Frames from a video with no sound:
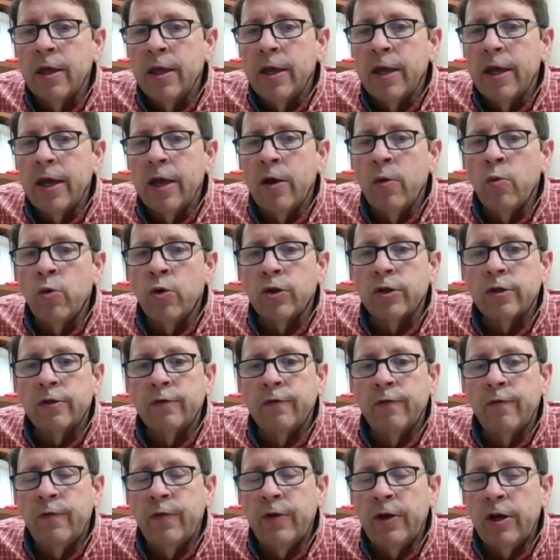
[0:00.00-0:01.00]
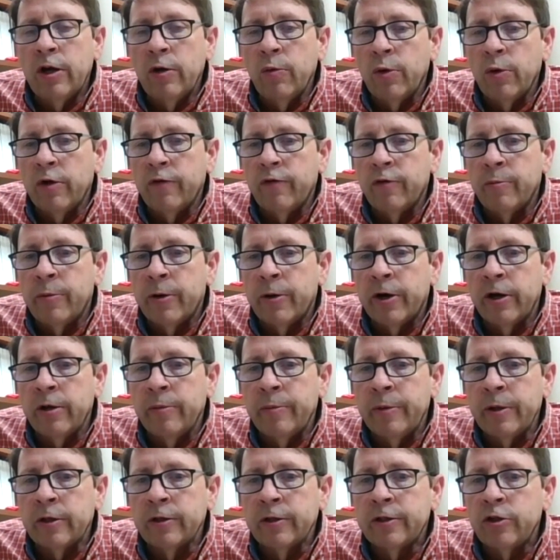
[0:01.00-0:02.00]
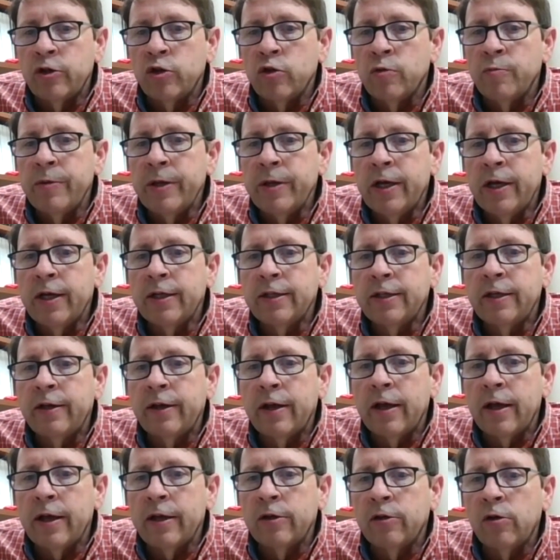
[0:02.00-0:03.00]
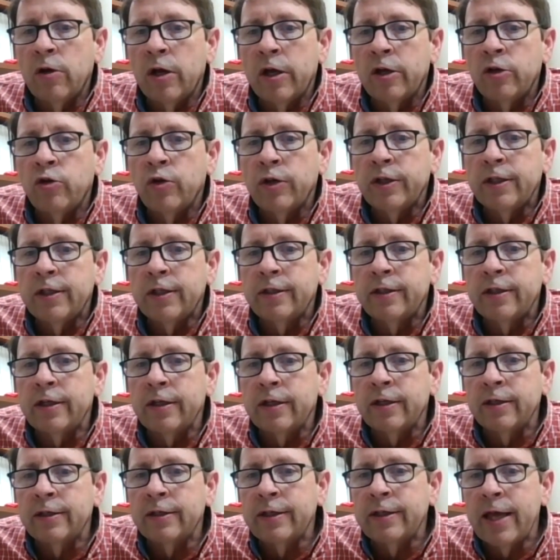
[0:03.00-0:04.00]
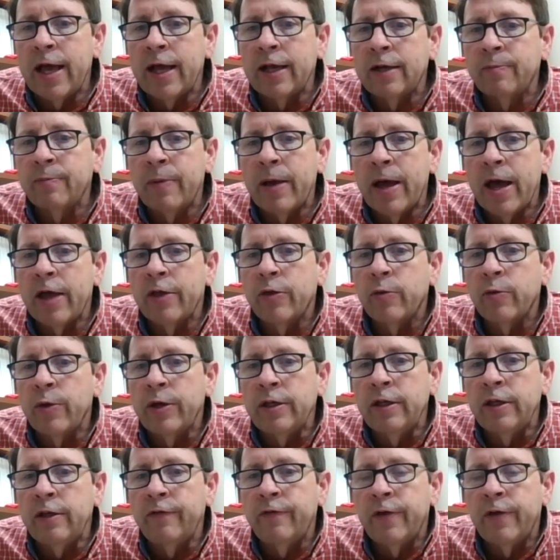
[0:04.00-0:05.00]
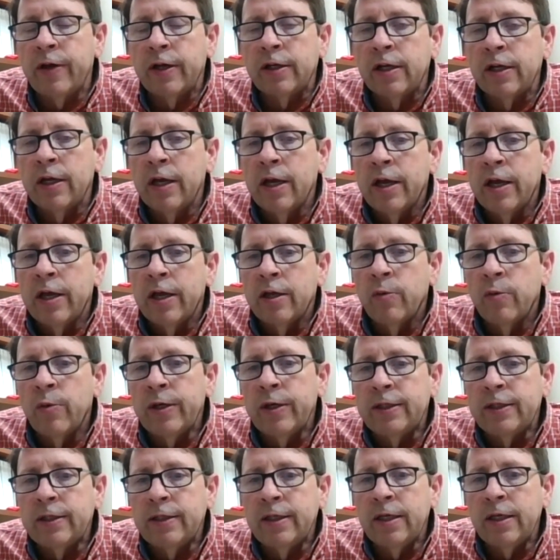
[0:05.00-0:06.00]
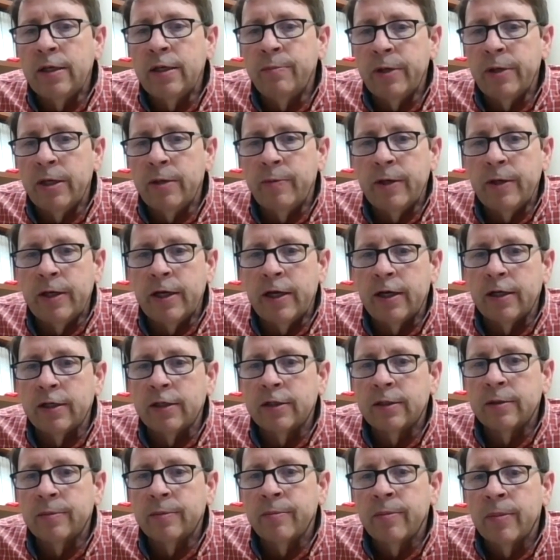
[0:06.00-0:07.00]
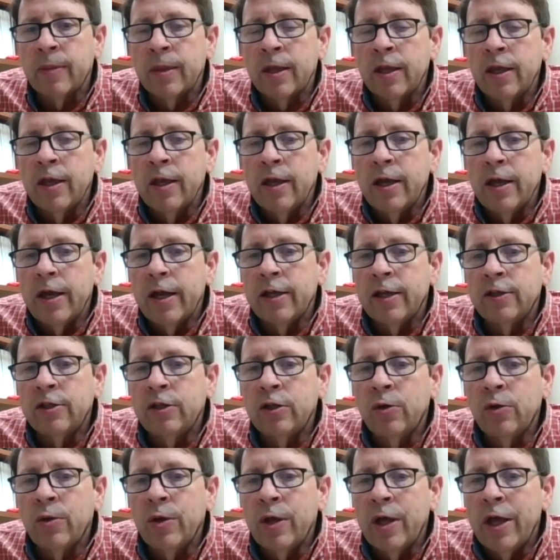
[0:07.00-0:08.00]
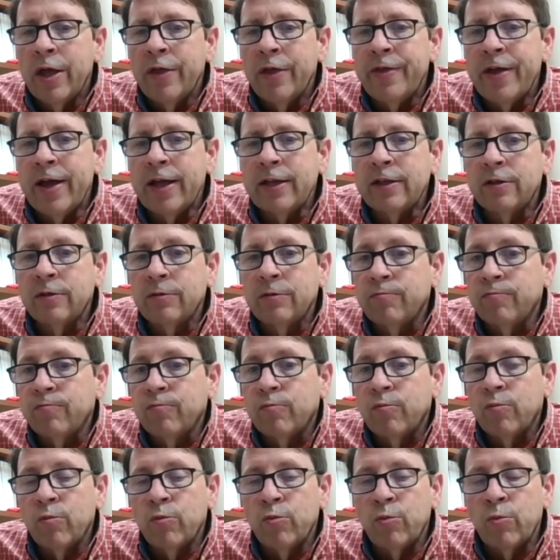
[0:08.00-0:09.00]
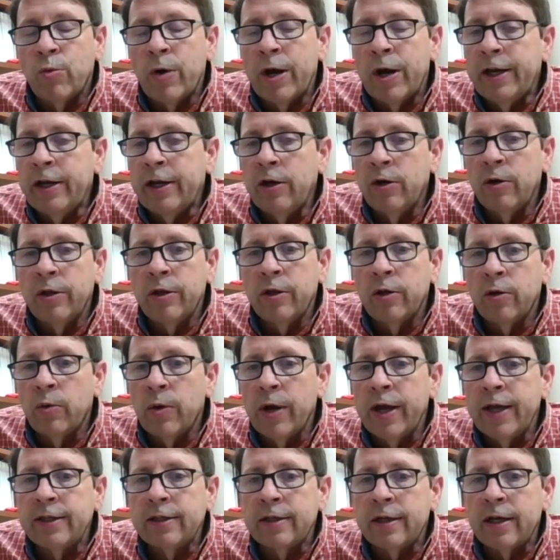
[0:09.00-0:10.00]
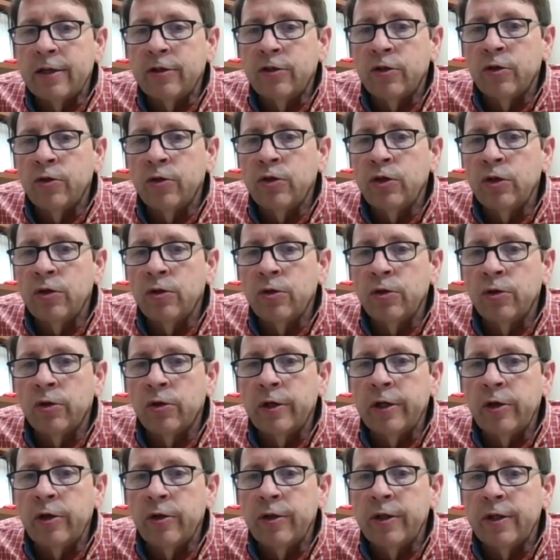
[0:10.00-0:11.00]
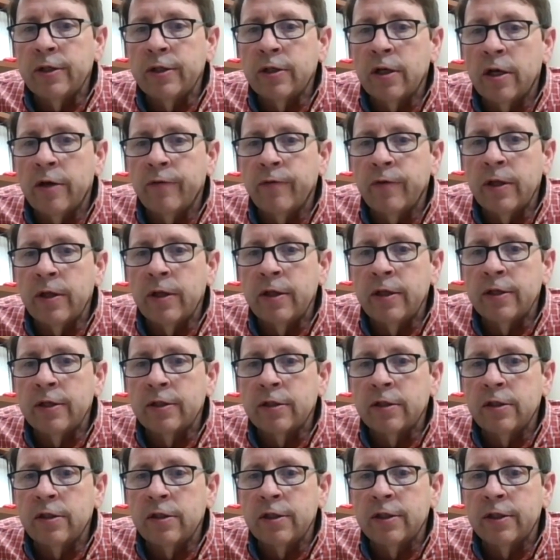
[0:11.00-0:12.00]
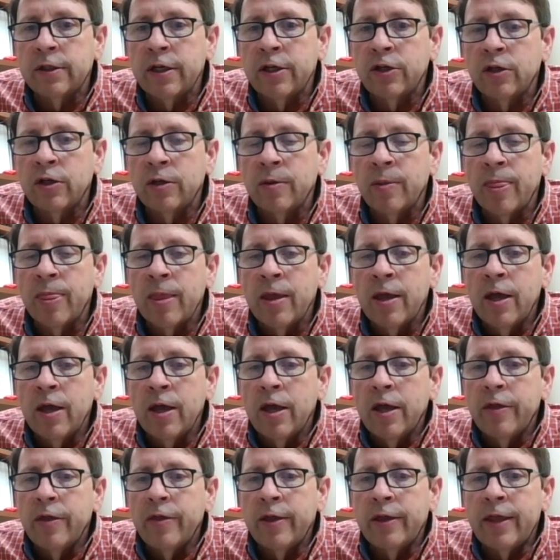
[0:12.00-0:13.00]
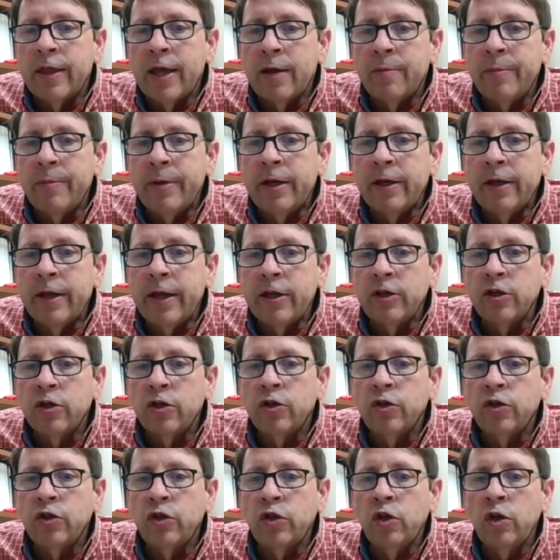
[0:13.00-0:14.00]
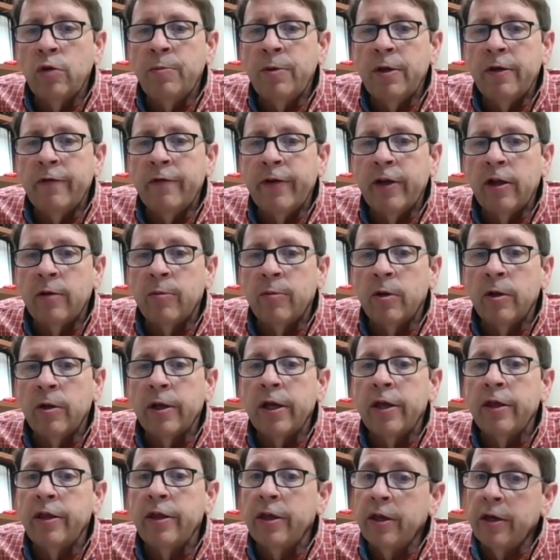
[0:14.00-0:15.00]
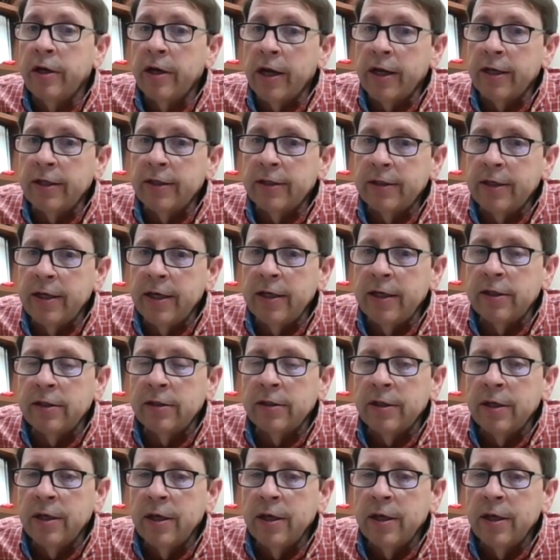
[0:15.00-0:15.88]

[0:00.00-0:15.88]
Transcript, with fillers: It works very well for Bardet-Biedl syndrome because it addresses the exact pathway defect that we see in BBS. And so that's right here on the horizon. I told you earlier in this, in this discussion that that medication should be available in the United States